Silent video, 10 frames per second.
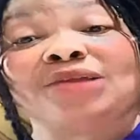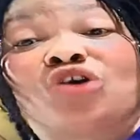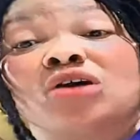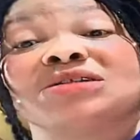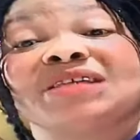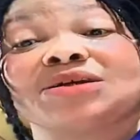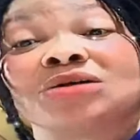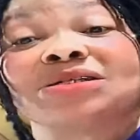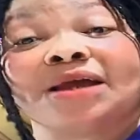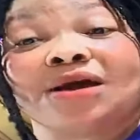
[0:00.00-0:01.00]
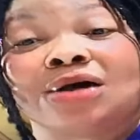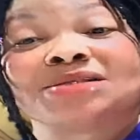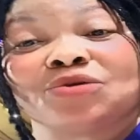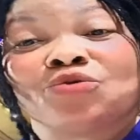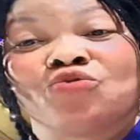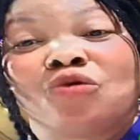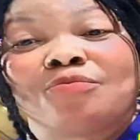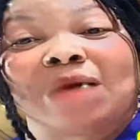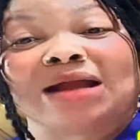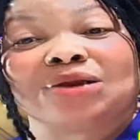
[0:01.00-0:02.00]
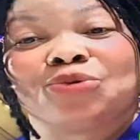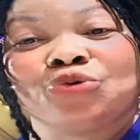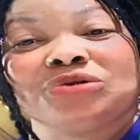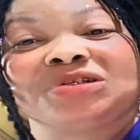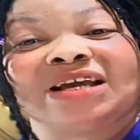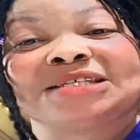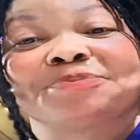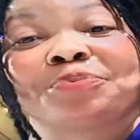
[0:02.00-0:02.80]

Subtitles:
I don't think ose womanhood